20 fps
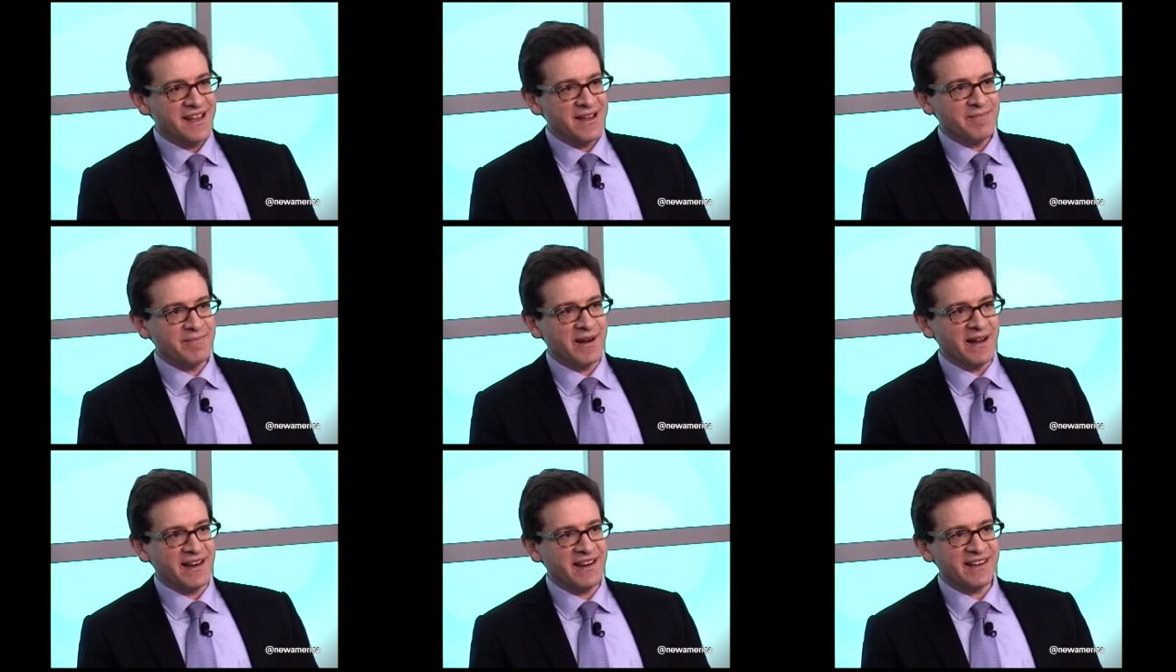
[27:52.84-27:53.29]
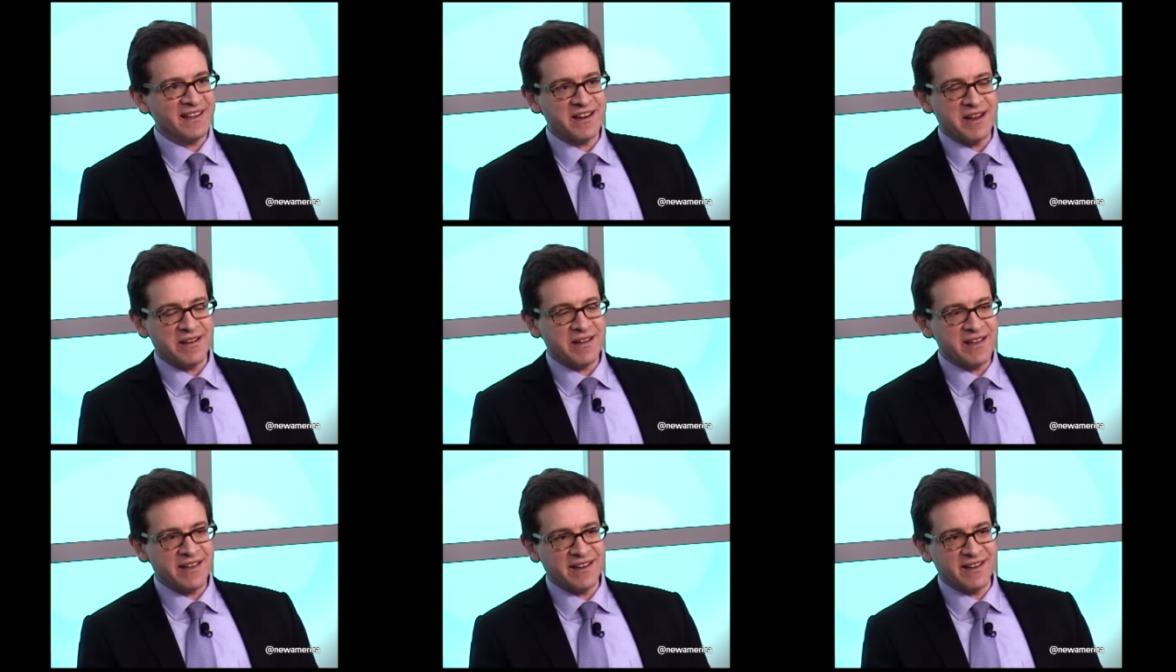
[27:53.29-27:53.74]
But he
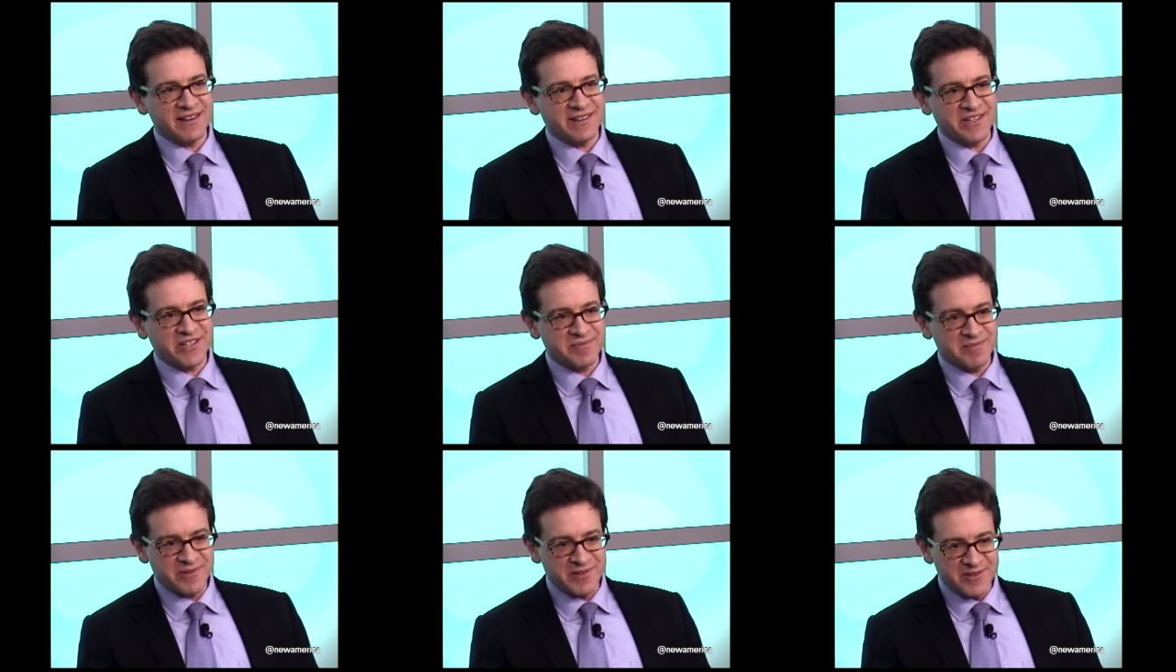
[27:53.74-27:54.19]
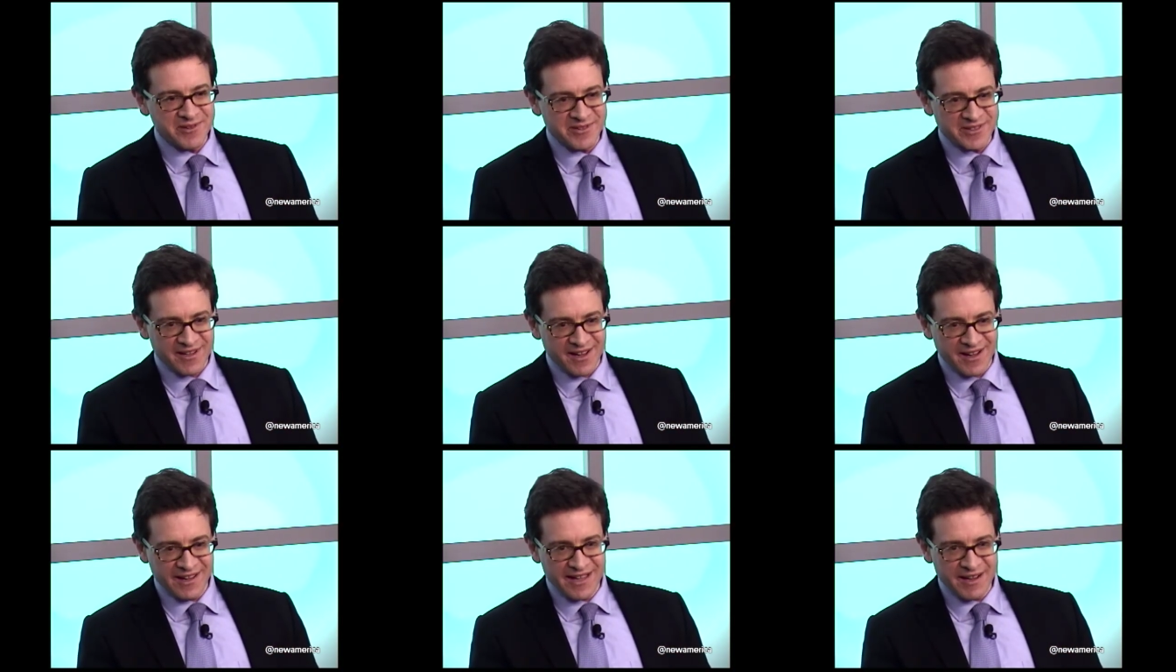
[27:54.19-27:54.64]
could schmooze
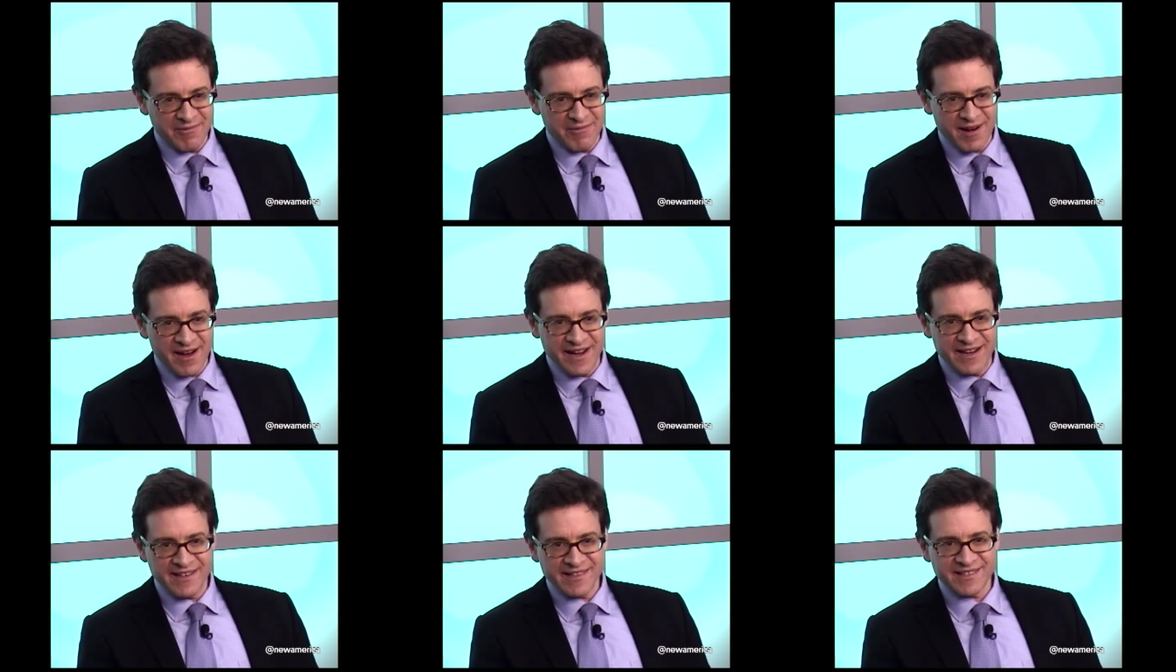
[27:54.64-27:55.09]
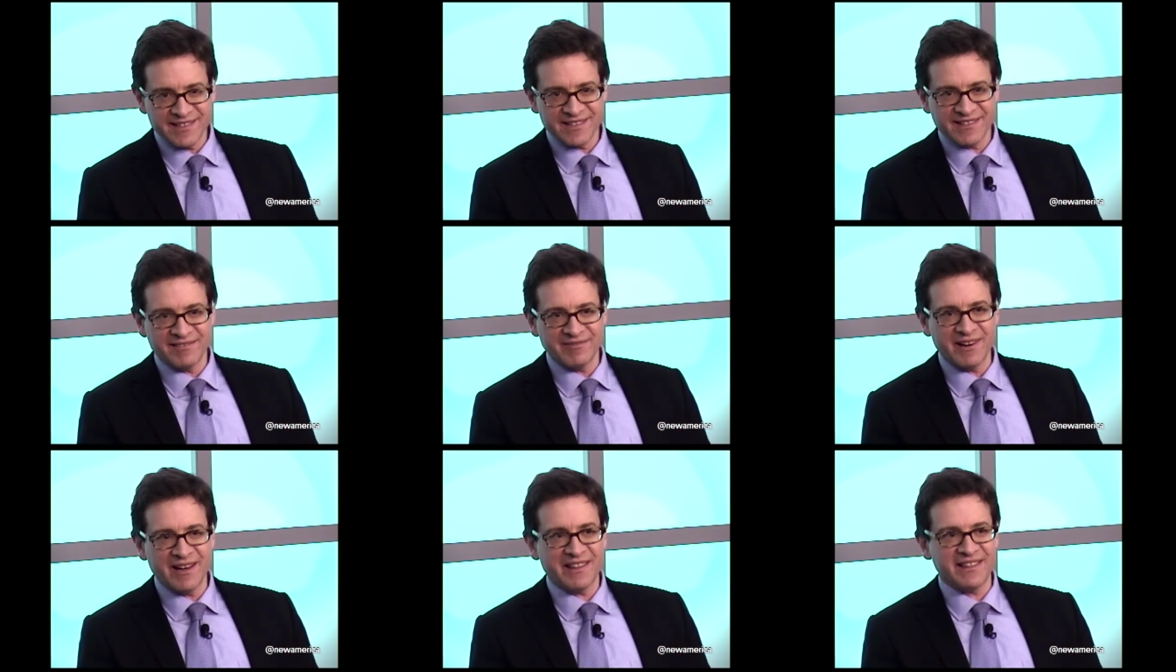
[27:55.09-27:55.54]
all he wants
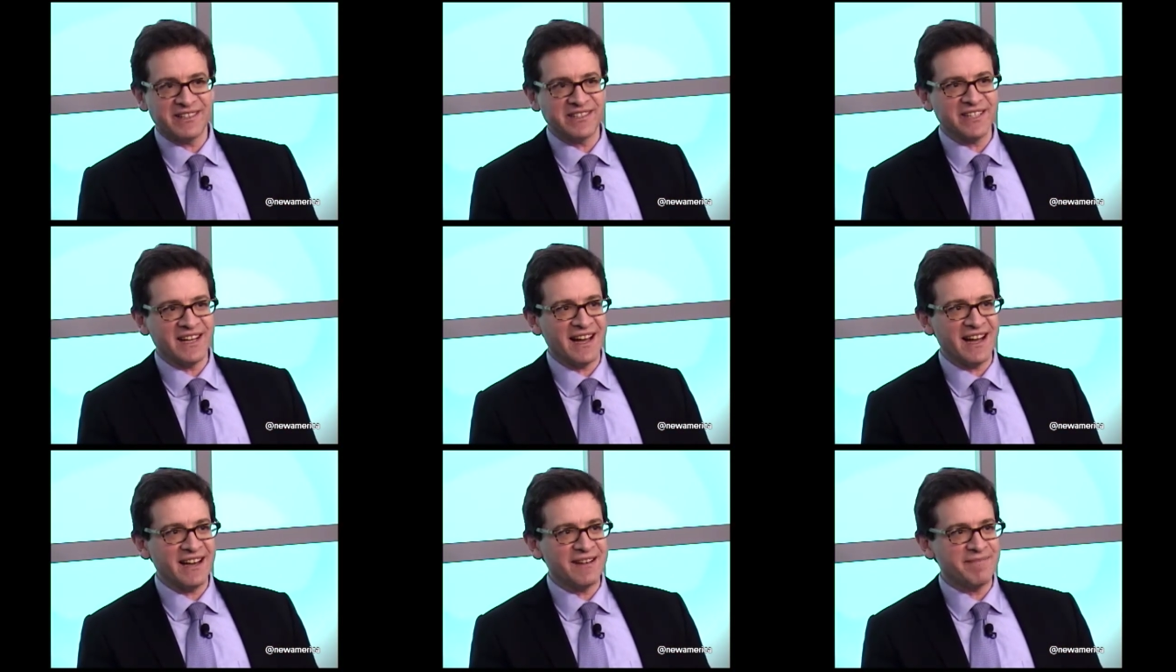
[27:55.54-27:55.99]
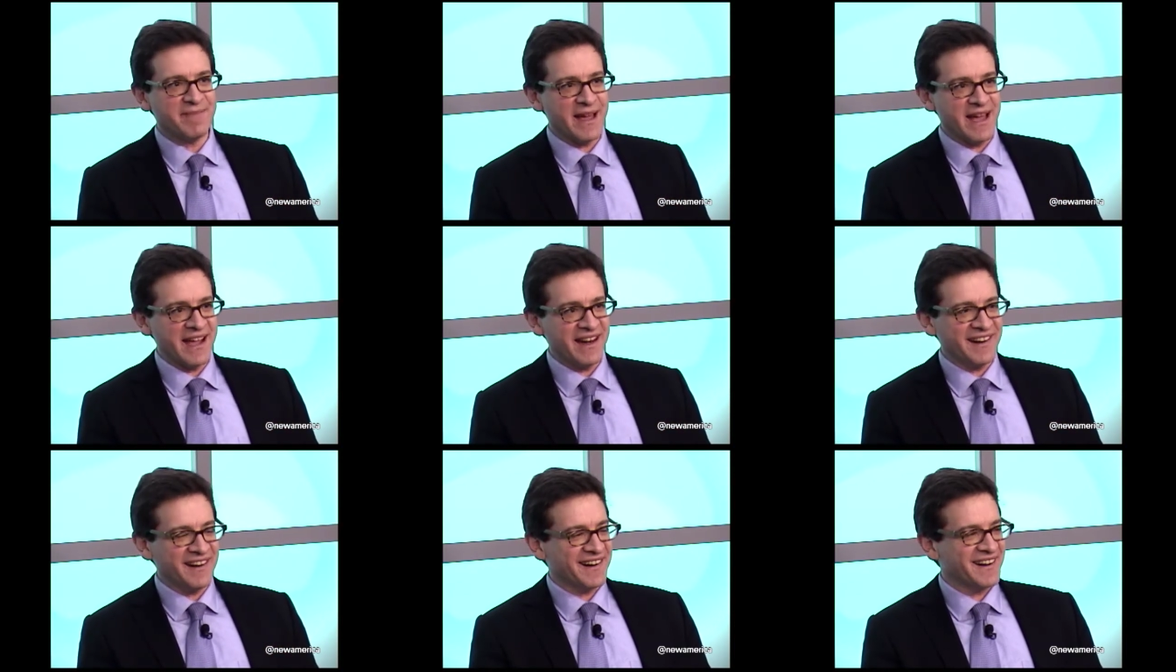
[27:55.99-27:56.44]
with John
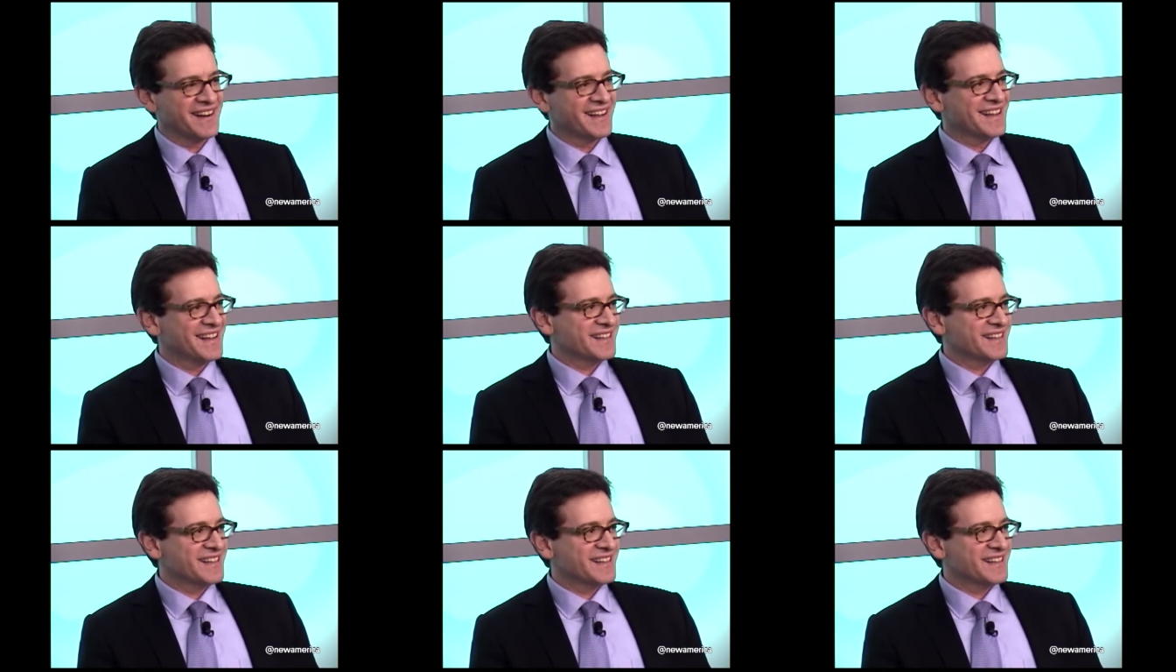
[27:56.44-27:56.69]
Boehner.